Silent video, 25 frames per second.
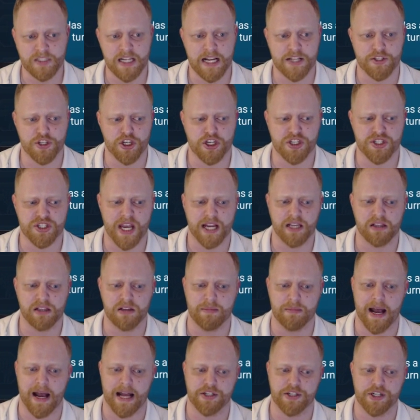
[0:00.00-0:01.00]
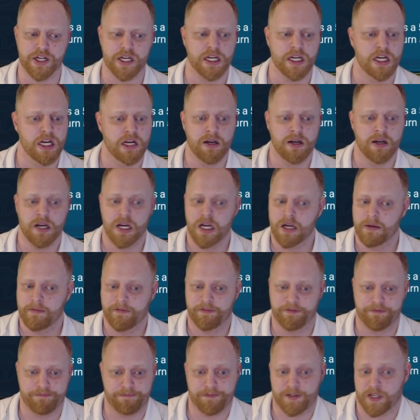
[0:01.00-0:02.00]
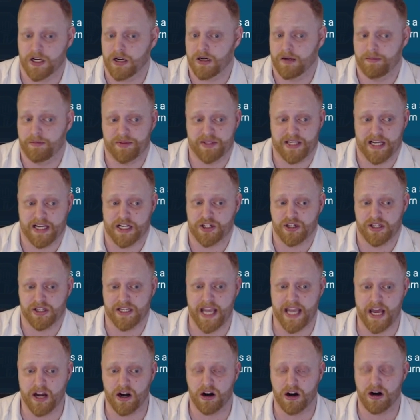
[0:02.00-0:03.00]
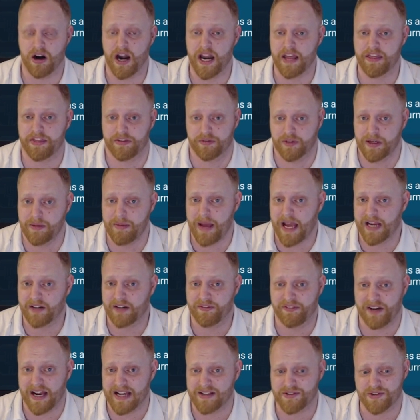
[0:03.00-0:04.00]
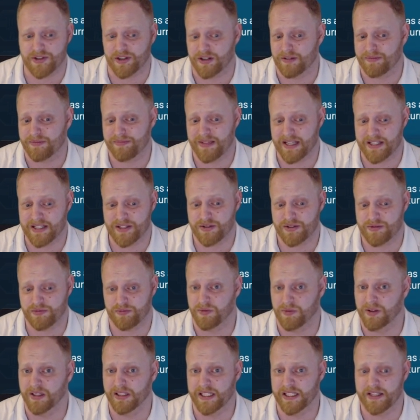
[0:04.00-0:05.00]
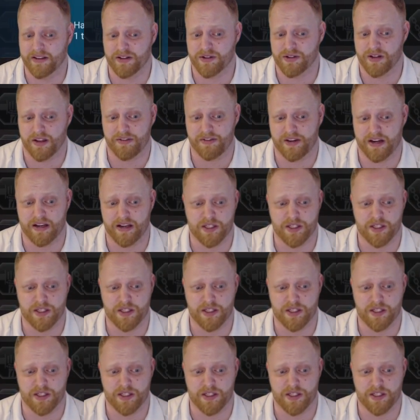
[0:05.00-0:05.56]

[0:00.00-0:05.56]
I took Cycle of Magic to potentially get her A3 back faster. That's really, there's nothing